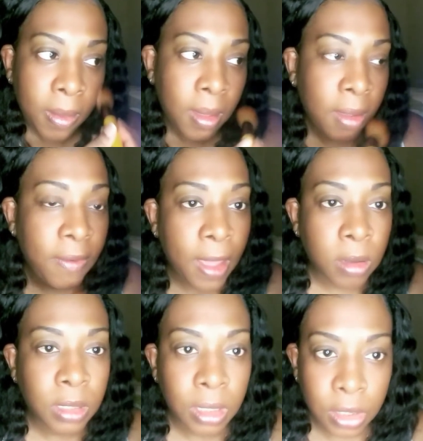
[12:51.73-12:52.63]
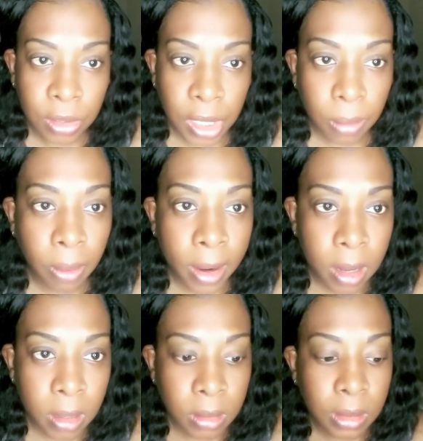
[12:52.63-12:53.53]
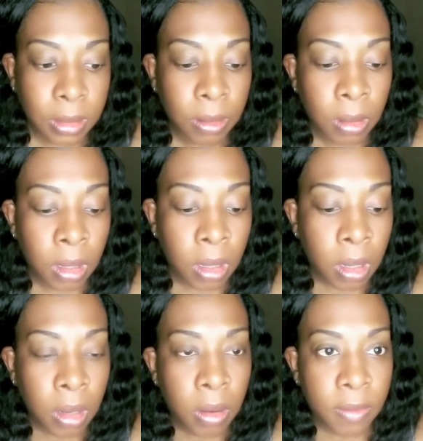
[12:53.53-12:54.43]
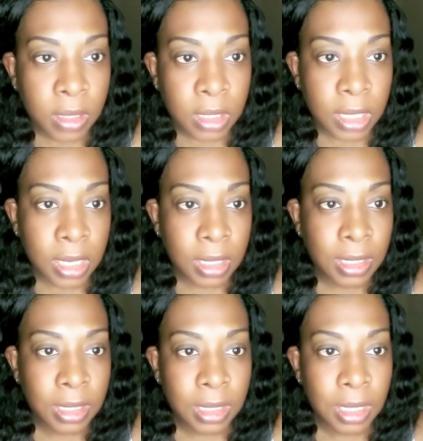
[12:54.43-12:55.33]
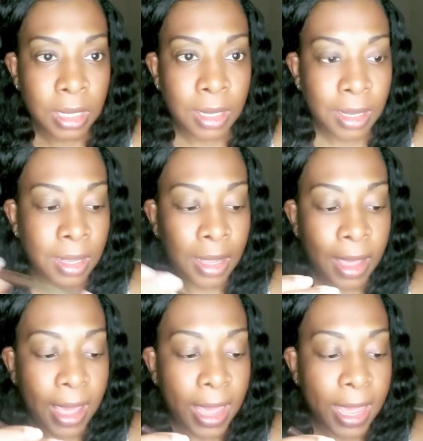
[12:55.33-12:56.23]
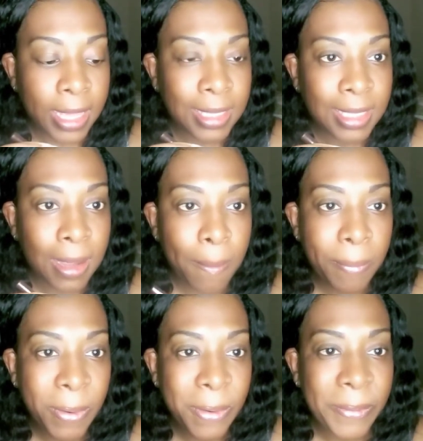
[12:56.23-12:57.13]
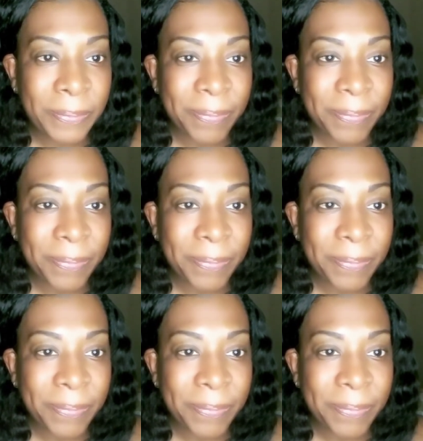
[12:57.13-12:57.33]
of how to do your brows with just a simple